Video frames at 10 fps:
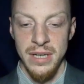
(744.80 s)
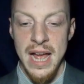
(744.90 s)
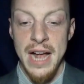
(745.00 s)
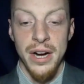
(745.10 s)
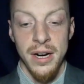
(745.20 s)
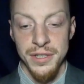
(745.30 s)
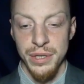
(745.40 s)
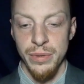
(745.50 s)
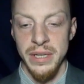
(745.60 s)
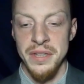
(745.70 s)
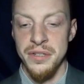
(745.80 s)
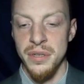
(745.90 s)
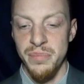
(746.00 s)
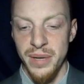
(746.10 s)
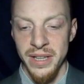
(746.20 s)
and consequently the
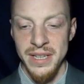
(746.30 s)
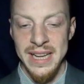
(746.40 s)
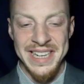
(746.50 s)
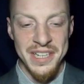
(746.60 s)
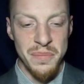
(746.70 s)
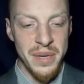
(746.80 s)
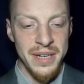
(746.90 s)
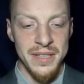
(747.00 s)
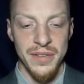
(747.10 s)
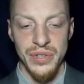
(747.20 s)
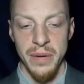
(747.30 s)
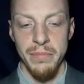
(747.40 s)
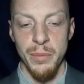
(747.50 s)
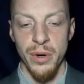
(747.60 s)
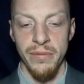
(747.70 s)
stability and independence of some
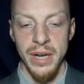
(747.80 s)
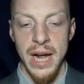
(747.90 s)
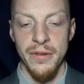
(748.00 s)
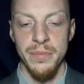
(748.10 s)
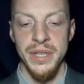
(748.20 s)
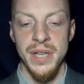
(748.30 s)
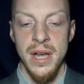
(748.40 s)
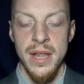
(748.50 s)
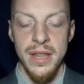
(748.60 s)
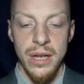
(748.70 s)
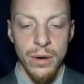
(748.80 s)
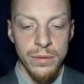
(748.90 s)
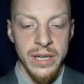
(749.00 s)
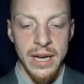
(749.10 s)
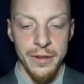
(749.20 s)
member of the government, the
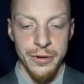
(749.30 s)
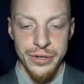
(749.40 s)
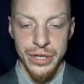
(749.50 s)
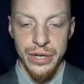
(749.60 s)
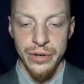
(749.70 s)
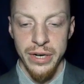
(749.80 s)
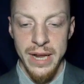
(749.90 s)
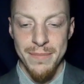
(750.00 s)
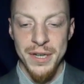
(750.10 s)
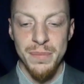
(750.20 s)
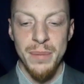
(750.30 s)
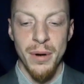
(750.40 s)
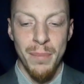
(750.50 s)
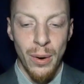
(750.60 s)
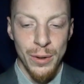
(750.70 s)
only other security, must be
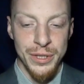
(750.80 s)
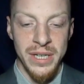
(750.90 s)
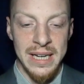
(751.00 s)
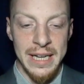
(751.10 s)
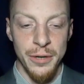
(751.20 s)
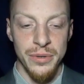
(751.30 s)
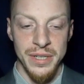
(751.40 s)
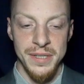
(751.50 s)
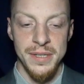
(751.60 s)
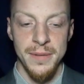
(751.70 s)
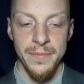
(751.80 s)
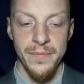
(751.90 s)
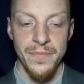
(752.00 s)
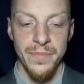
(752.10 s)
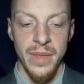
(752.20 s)
proportionately increased.
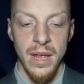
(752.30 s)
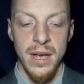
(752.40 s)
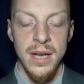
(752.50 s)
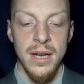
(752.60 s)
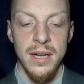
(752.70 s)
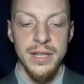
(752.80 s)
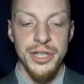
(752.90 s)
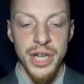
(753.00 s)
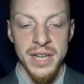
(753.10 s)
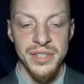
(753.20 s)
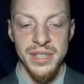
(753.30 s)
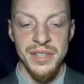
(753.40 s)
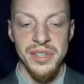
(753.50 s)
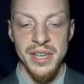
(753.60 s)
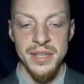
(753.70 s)

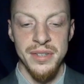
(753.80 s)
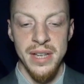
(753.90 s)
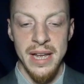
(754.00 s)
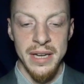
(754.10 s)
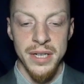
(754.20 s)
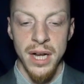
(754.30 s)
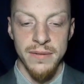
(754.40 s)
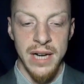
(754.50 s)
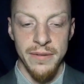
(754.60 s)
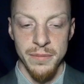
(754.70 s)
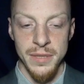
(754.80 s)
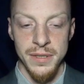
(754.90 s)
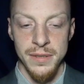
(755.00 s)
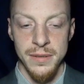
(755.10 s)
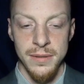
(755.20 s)
Justice is the end of government.